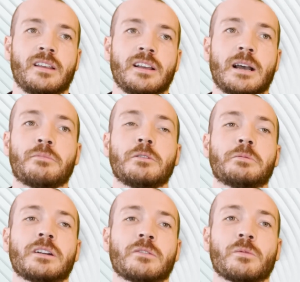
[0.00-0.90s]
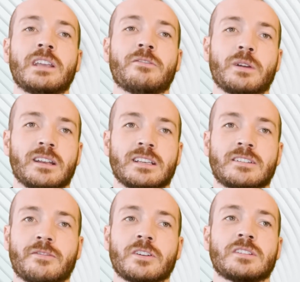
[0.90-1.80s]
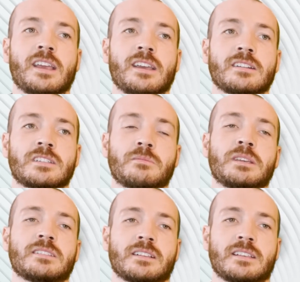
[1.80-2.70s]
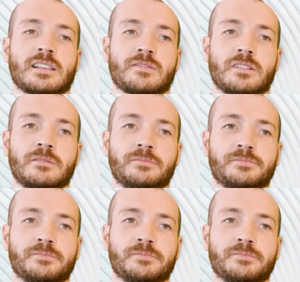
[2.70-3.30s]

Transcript: A blueprint we've witnessed firsthand to be successful.